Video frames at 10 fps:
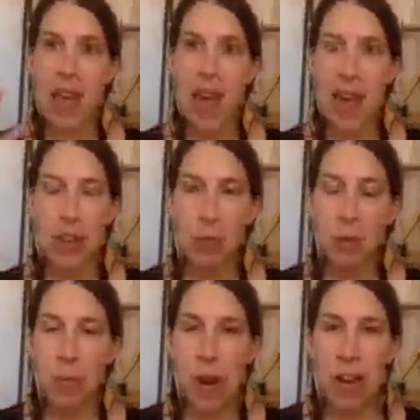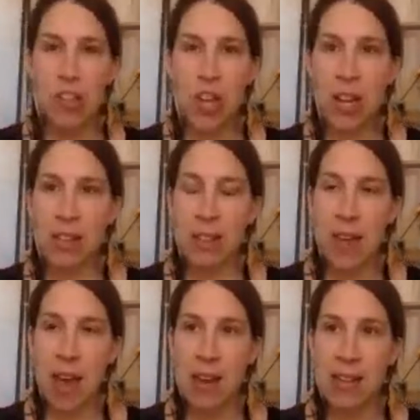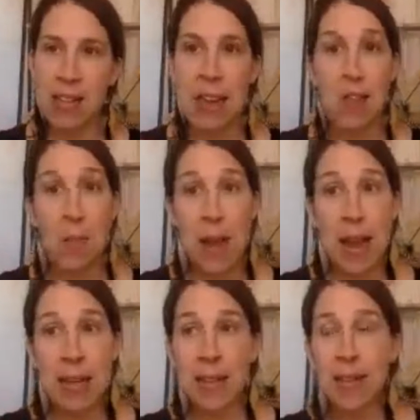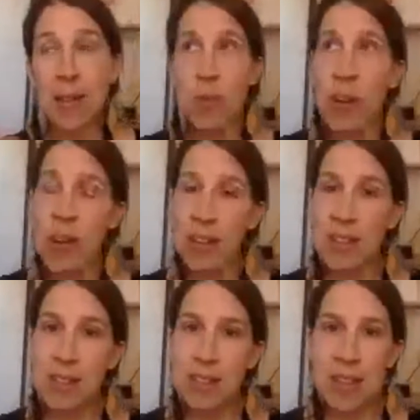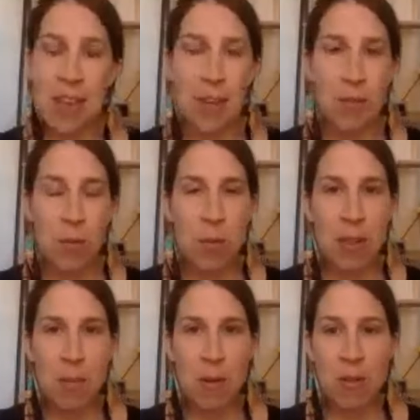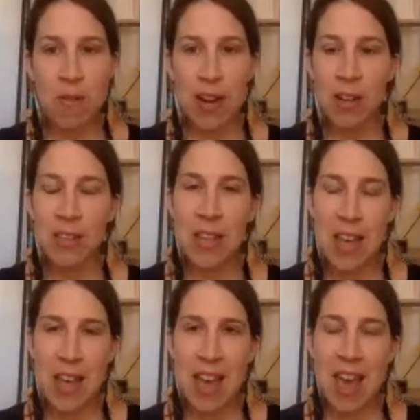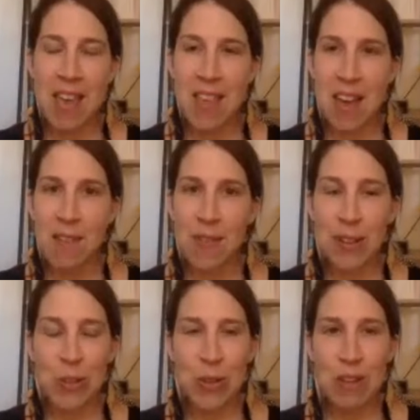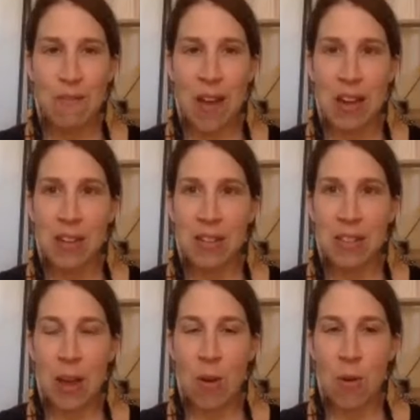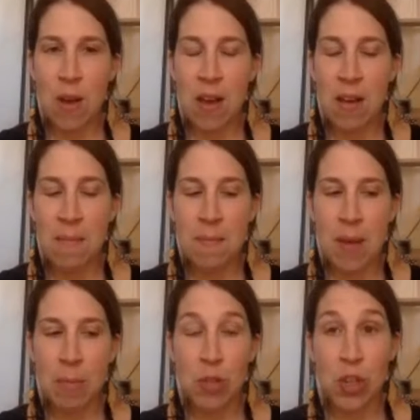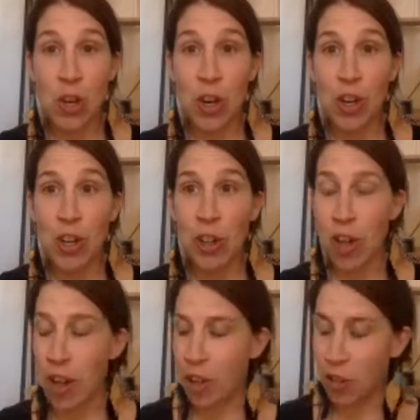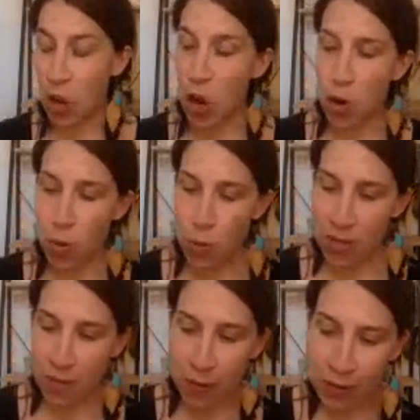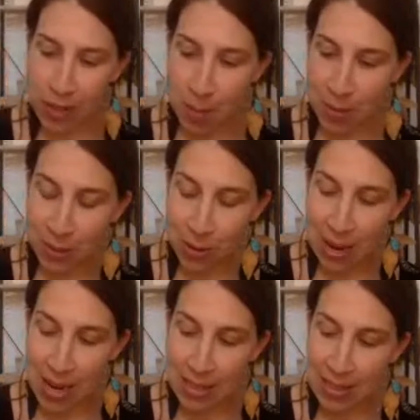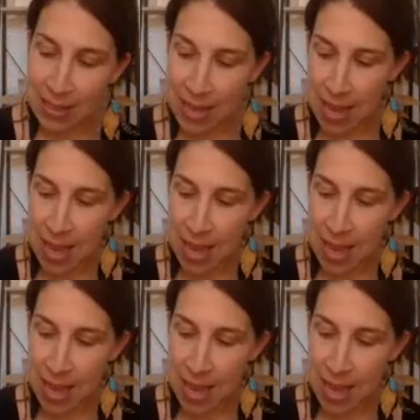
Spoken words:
actual project that is neither mine nor his. It's will be the both of ours, and that feels really fun. So I'm sure you'll all know when the first episode hits,